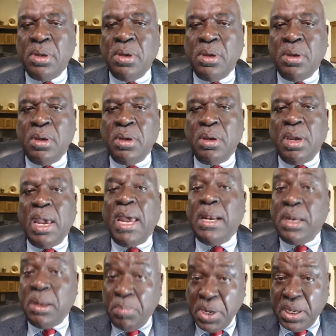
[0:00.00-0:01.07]

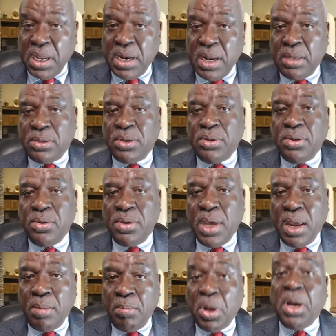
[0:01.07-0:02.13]
at the beginning to do
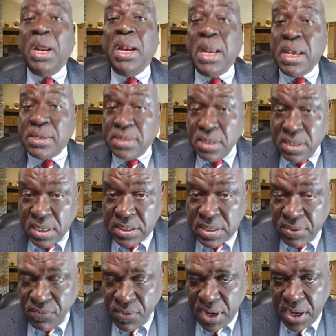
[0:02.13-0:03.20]
that, but it is a
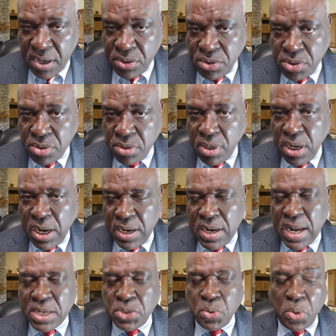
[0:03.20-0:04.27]
disadvantage.
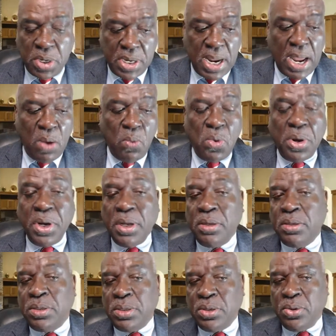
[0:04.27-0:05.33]
And that's what I wanted
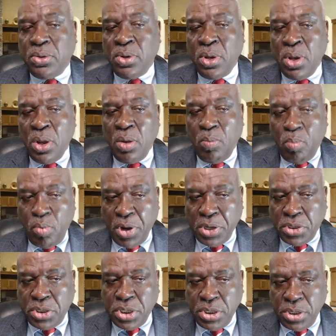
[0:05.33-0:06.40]
to bring
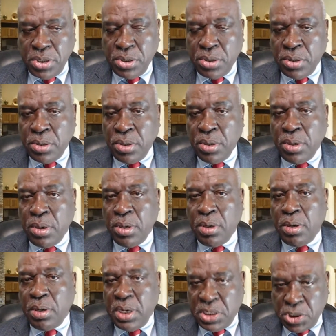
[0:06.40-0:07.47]
to you
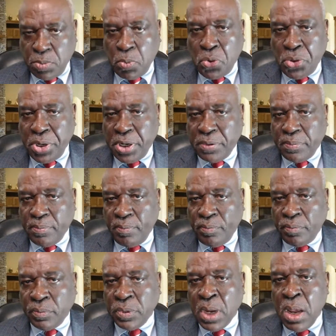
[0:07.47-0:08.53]
this morning.
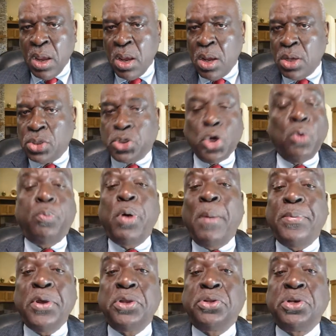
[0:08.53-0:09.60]
Sole
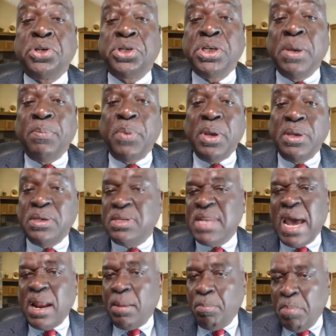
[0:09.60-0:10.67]
proprietorship is
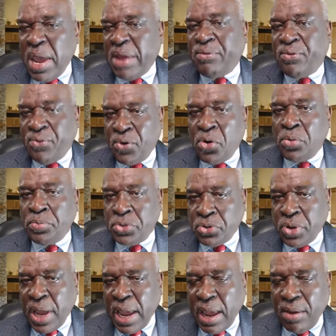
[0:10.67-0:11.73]
not a bad form
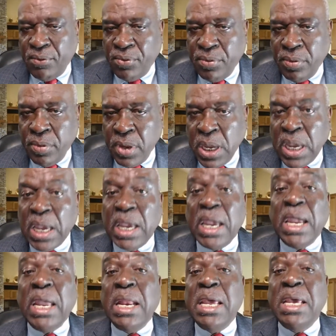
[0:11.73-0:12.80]
to have.
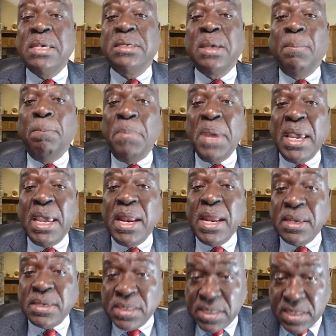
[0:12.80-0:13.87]
It is a
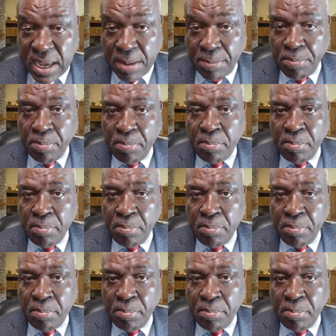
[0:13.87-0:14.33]
beginning step